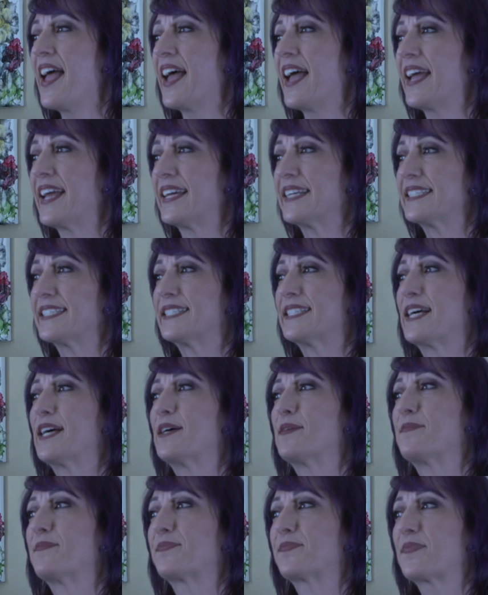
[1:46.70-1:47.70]
And
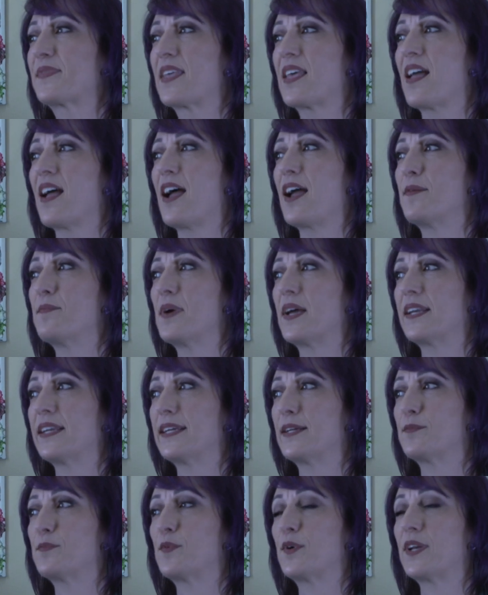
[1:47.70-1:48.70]
I met
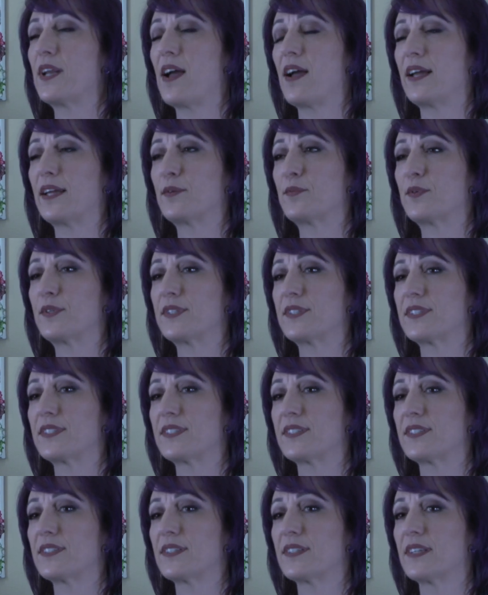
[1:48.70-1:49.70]
him when I
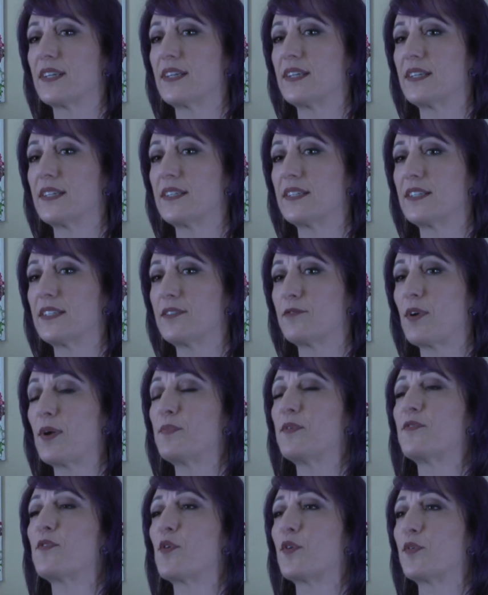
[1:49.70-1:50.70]
was right
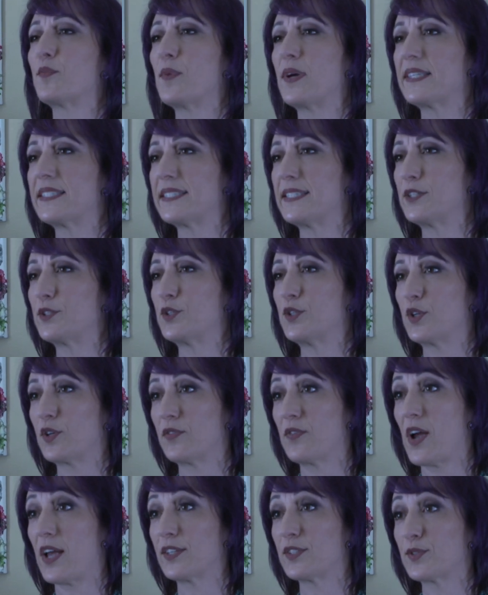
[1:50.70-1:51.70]
before my senior year
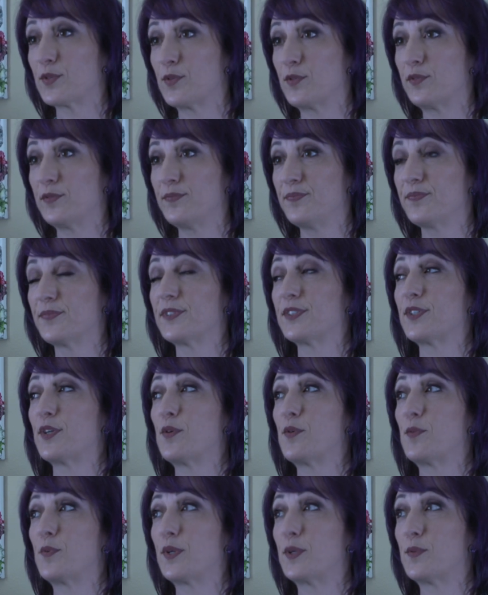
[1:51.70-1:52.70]
of high school.
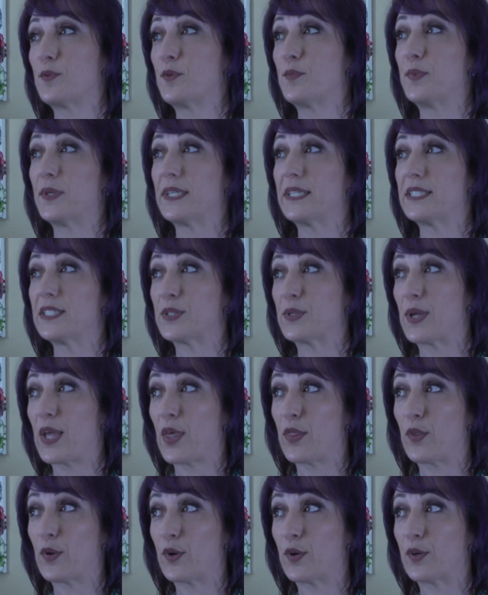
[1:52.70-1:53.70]
So we will be
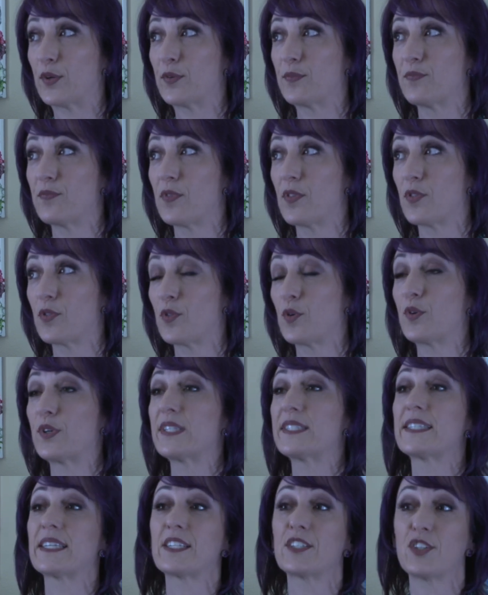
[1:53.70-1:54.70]
together
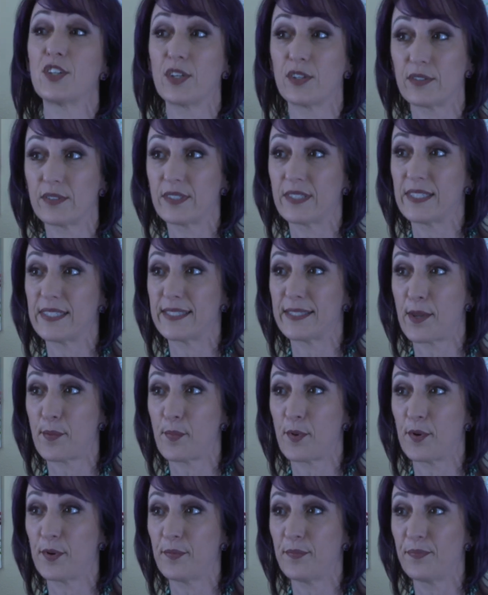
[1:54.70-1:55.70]
36 years this
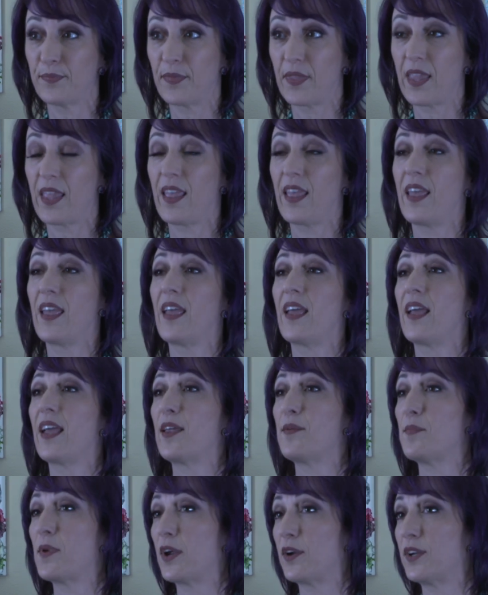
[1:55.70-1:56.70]
summer
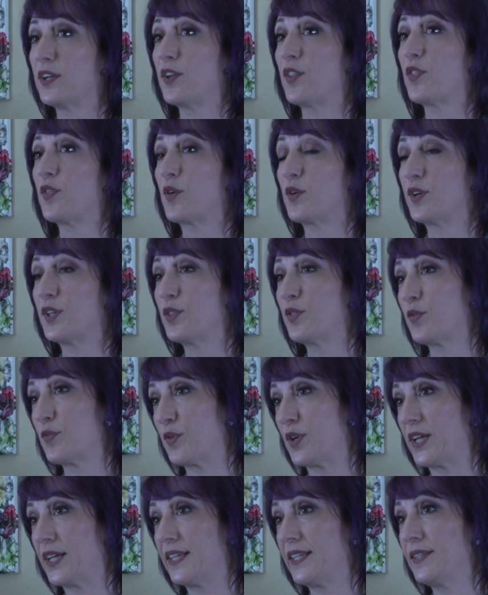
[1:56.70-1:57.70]
and married
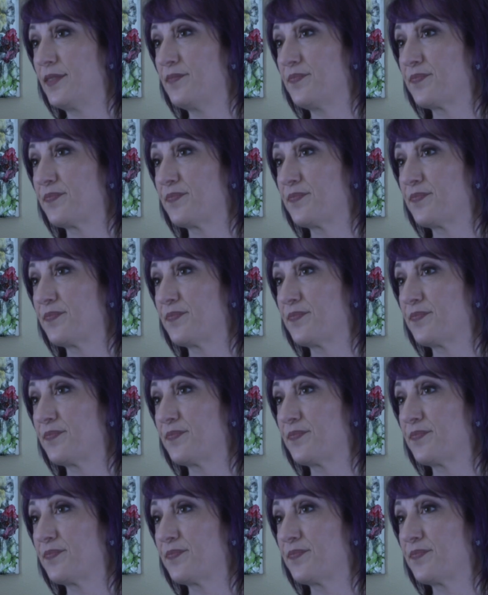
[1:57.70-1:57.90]
33.